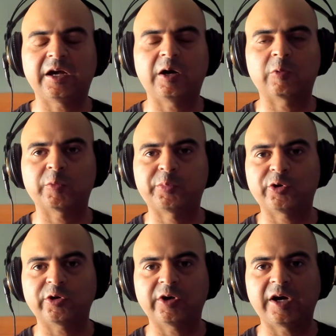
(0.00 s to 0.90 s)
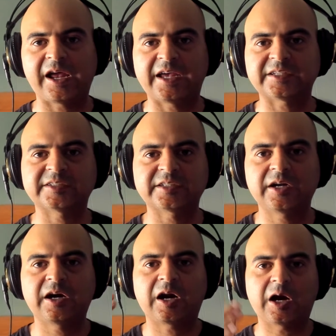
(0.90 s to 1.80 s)
a reporter asked
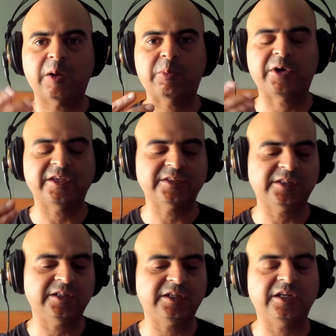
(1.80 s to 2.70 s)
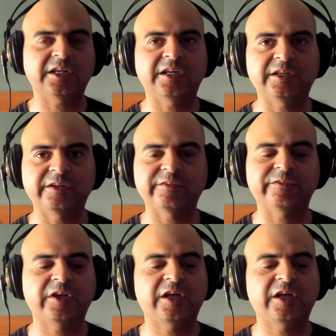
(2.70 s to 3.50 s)
our president if